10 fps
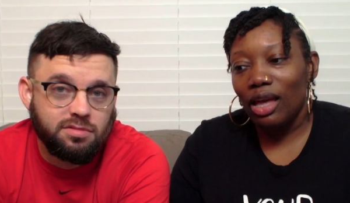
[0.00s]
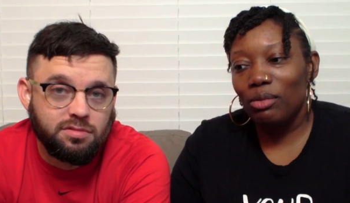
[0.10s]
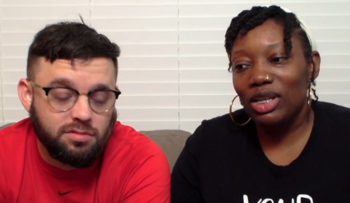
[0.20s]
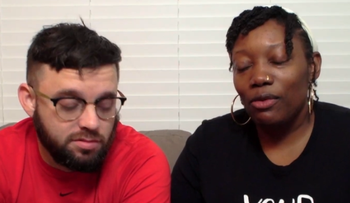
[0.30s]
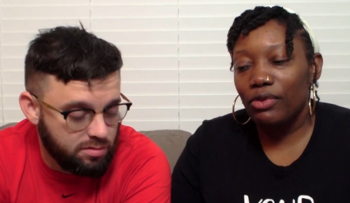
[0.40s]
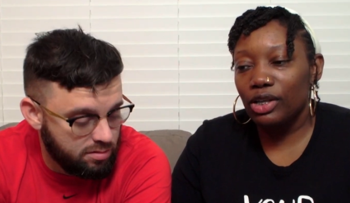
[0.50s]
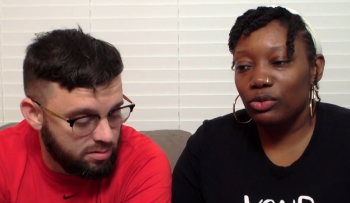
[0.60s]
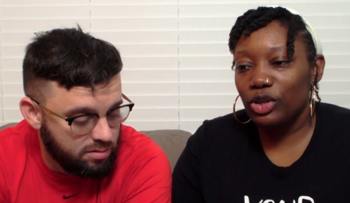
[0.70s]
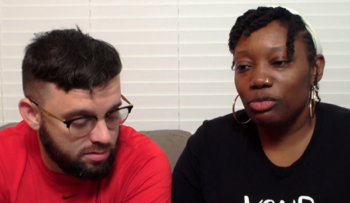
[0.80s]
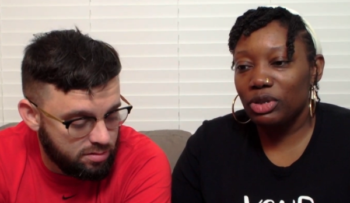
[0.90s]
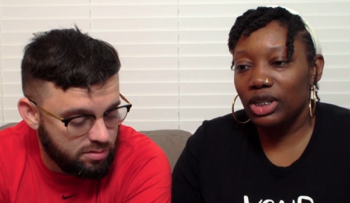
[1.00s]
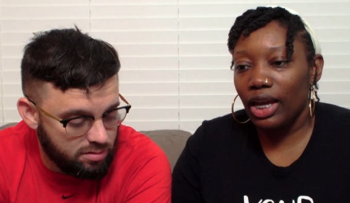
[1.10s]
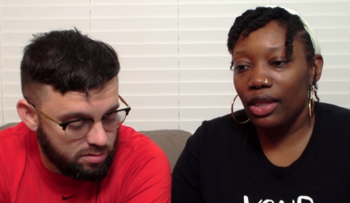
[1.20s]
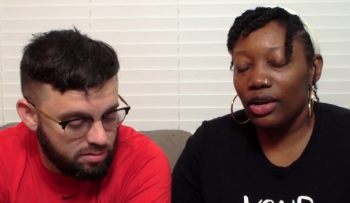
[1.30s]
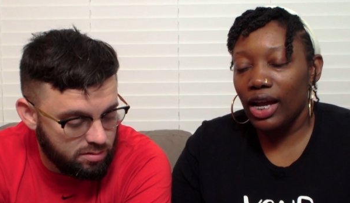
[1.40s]
Speaker 1: That was our first Christmas
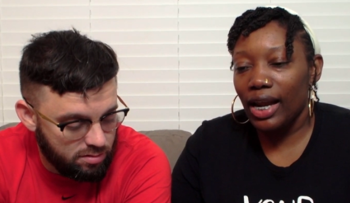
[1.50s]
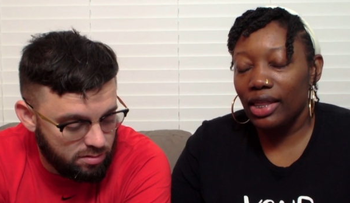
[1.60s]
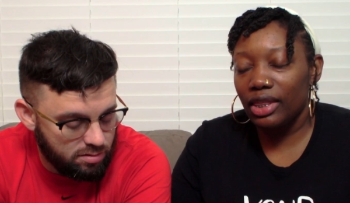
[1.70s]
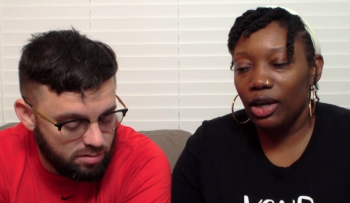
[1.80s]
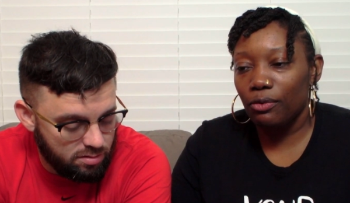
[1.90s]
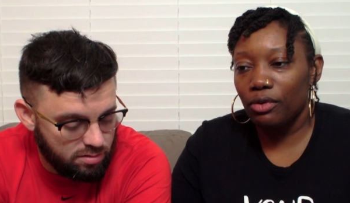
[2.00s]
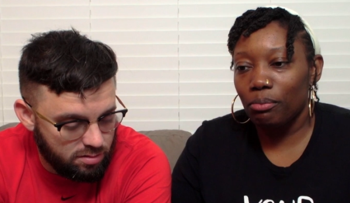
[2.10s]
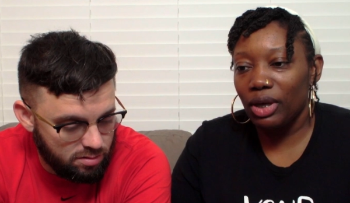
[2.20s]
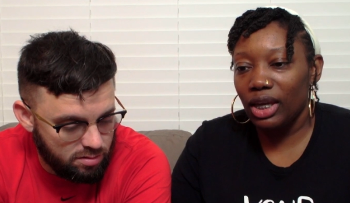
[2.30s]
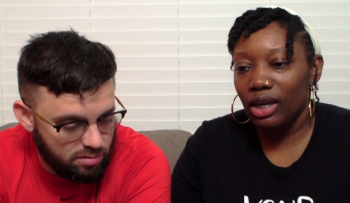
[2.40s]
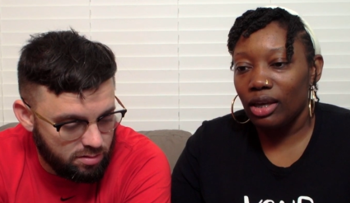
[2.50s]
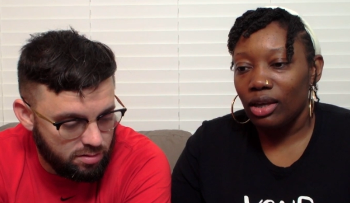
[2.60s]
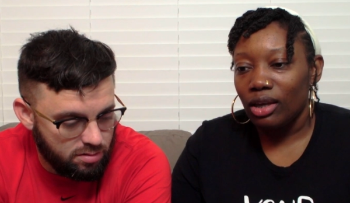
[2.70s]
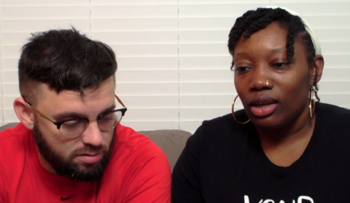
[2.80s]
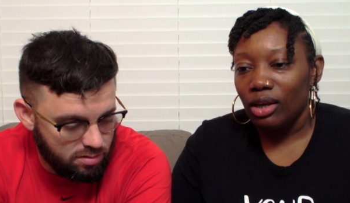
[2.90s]
together. And I think for me,
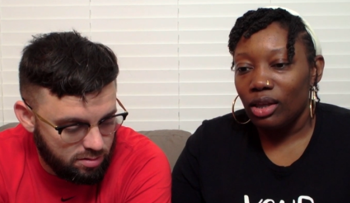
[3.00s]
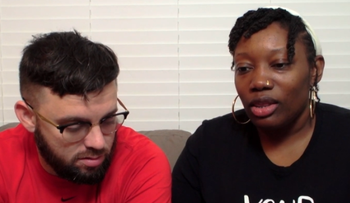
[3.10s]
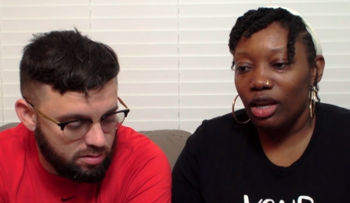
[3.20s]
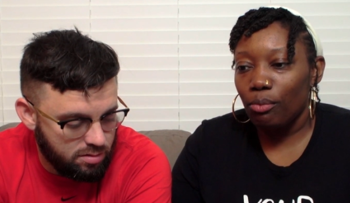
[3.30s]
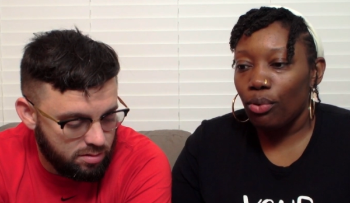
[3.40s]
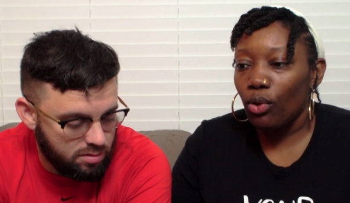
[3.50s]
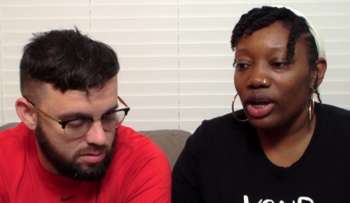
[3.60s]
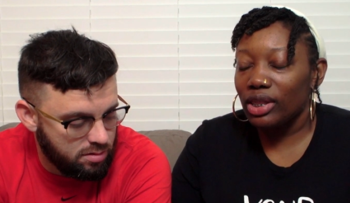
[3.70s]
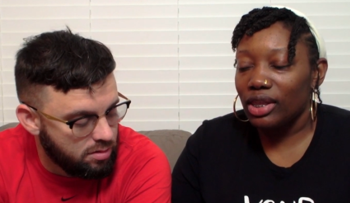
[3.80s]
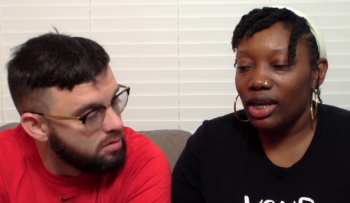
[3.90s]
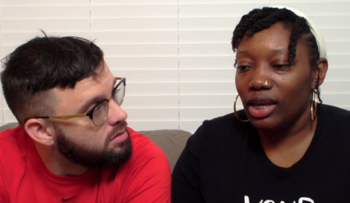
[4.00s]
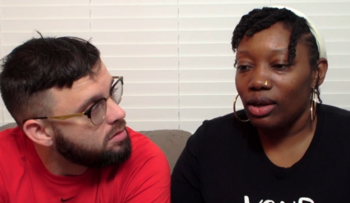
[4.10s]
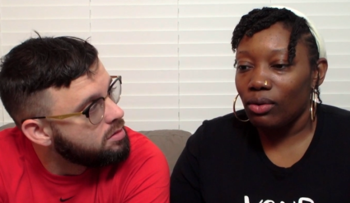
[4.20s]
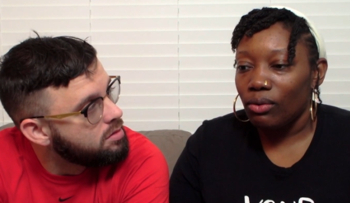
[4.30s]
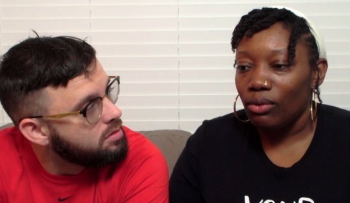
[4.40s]
the important
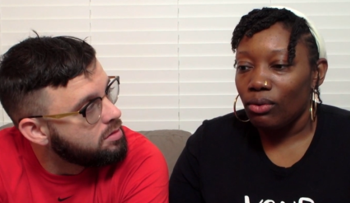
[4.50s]
thing